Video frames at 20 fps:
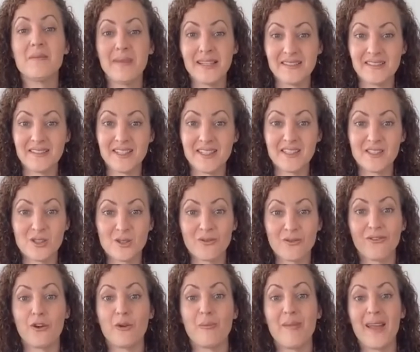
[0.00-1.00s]
message
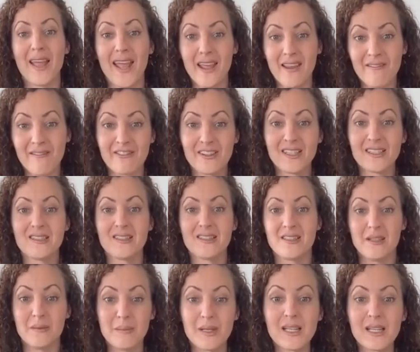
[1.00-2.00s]
from every
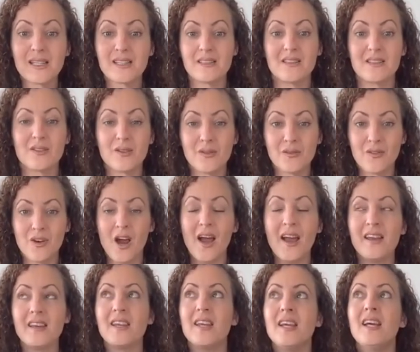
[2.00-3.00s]
stimulant,
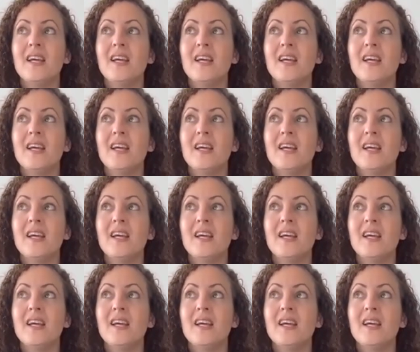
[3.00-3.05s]
right?